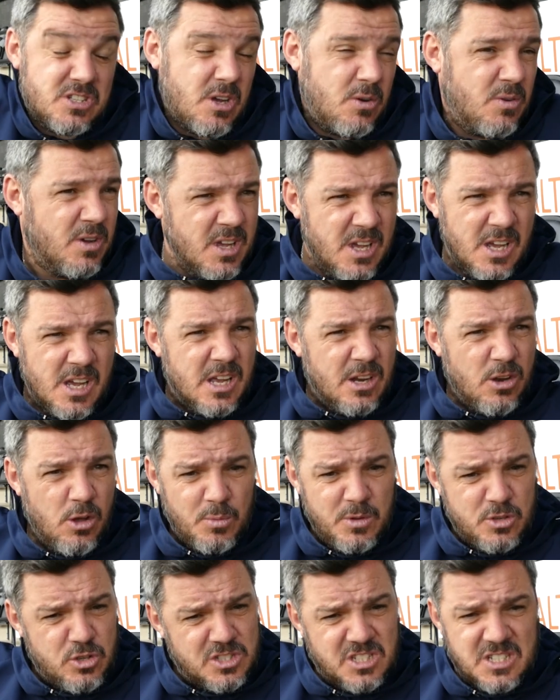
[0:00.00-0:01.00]
So
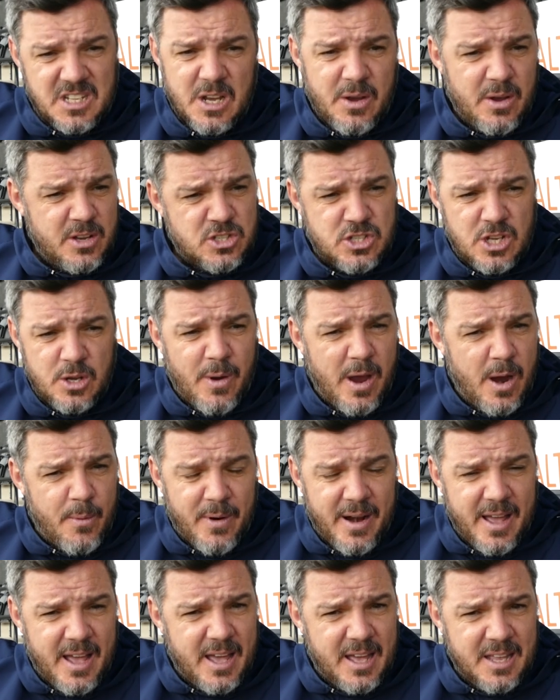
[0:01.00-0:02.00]
look, we'll just see where
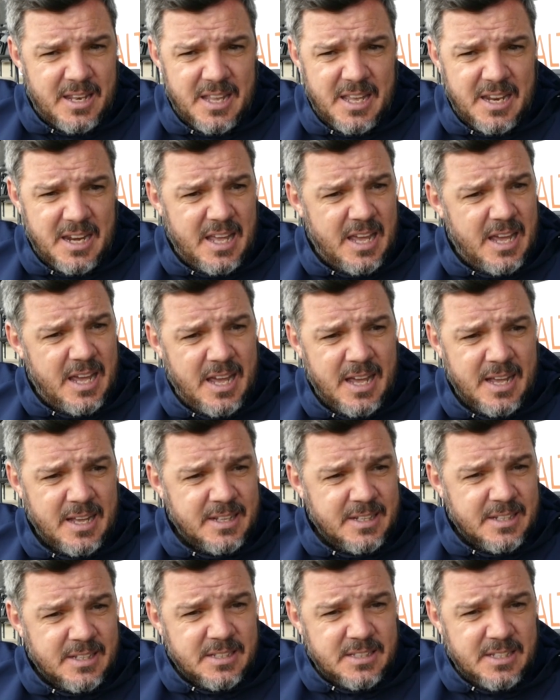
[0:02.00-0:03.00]
we're at, and then
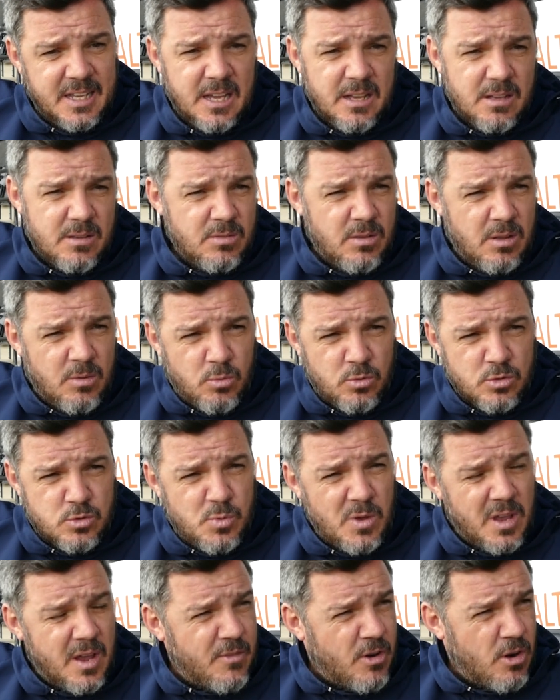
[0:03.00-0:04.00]
yeah, once
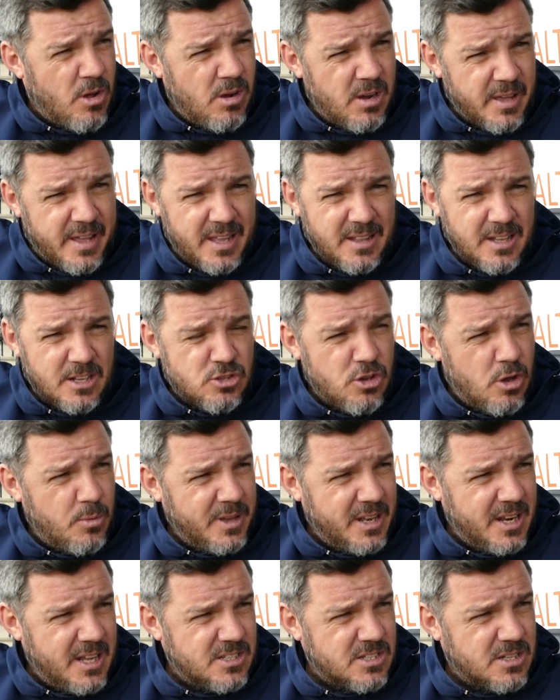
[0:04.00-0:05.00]
we give our all again, that's all
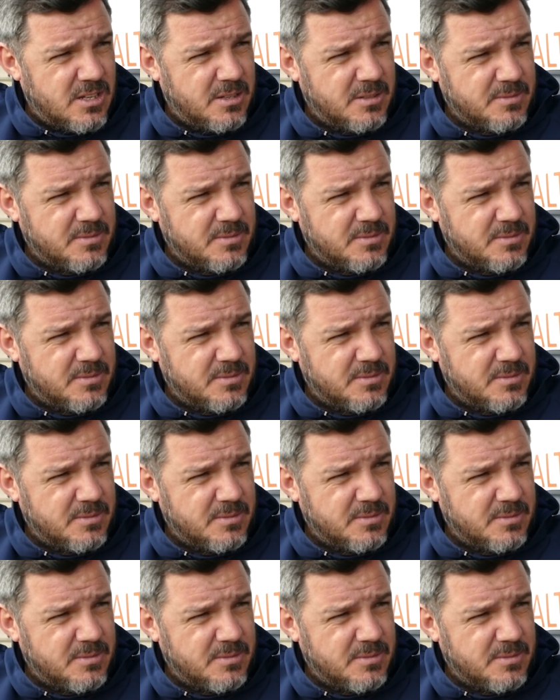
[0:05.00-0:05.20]
we can ask.